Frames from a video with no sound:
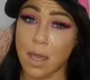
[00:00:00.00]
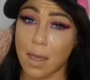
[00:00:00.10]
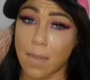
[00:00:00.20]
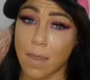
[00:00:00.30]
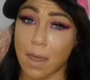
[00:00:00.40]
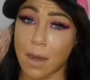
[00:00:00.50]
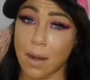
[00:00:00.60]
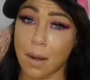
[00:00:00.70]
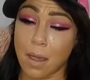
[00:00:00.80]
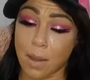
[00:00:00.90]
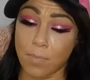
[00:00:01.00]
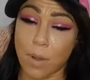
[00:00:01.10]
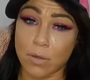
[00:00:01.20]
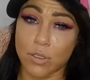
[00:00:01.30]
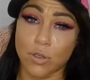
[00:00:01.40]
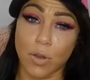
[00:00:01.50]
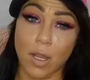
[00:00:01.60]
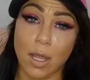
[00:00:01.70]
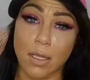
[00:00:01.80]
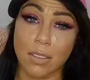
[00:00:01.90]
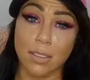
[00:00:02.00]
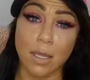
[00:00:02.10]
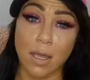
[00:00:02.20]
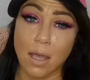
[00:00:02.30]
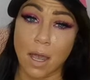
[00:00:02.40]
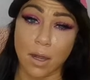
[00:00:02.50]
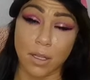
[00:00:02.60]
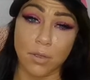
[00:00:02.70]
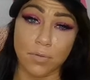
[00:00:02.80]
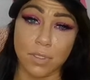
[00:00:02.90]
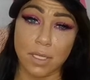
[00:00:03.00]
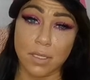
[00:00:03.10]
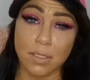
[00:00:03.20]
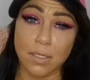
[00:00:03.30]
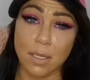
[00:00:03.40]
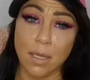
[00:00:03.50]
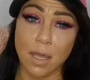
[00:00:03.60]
and then I'm about to show you guys how to use this,